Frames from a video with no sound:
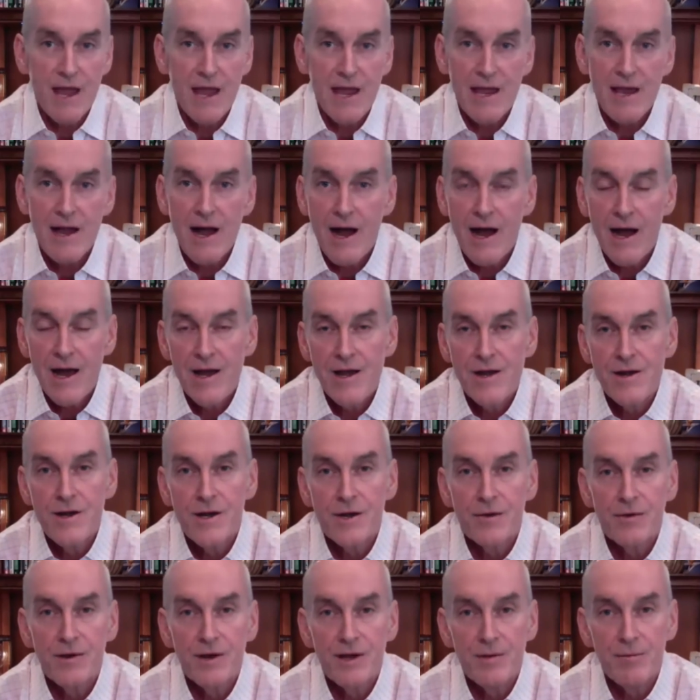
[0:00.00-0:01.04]
a higher
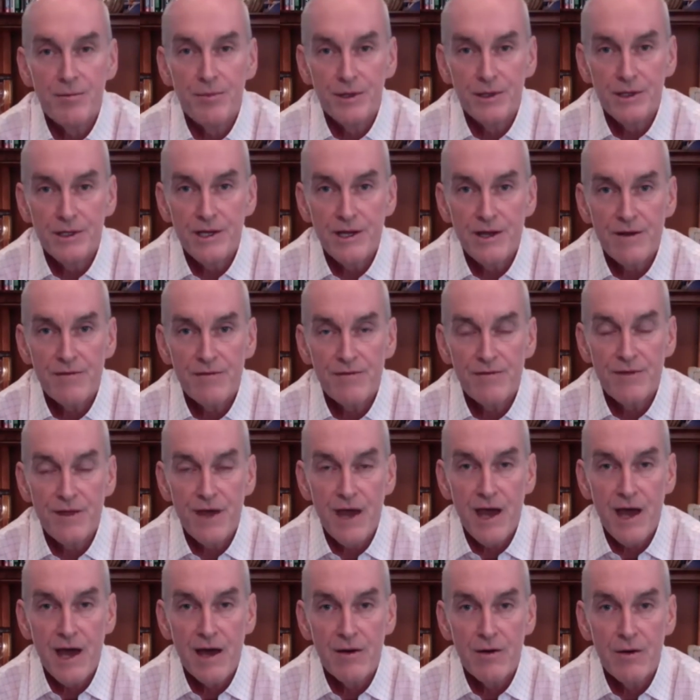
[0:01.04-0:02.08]
degree of belief
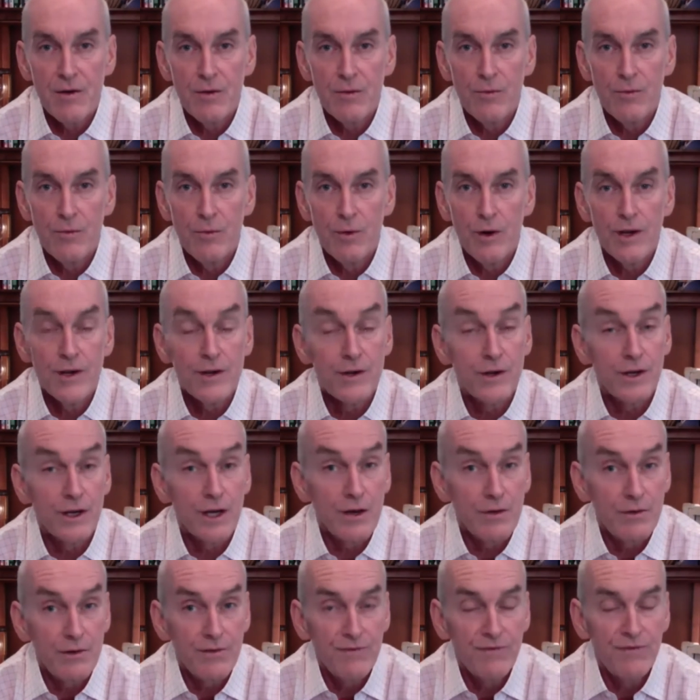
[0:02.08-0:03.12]
that what you're
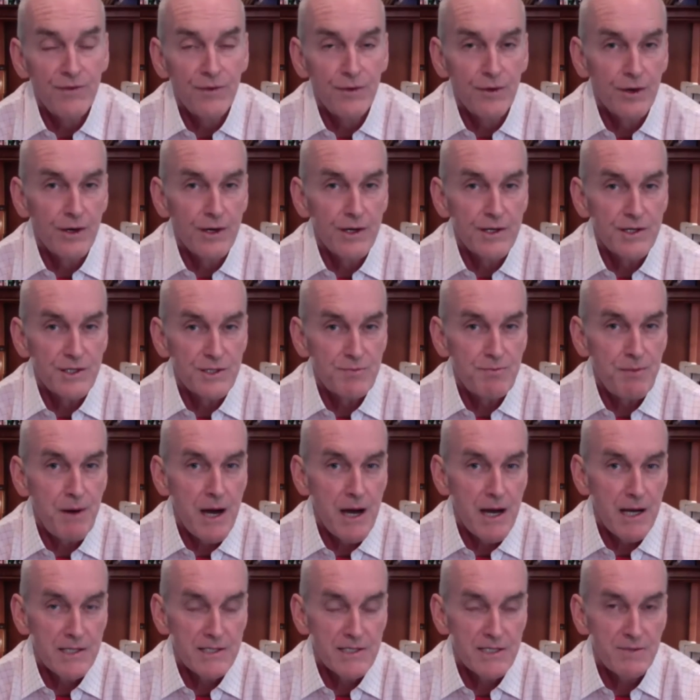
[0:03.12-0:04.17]
going for is
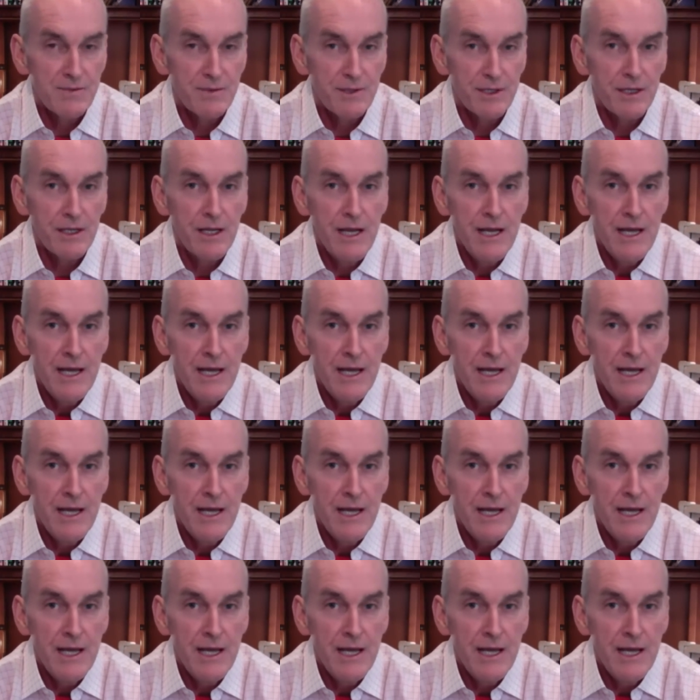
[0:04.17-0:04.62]
possible.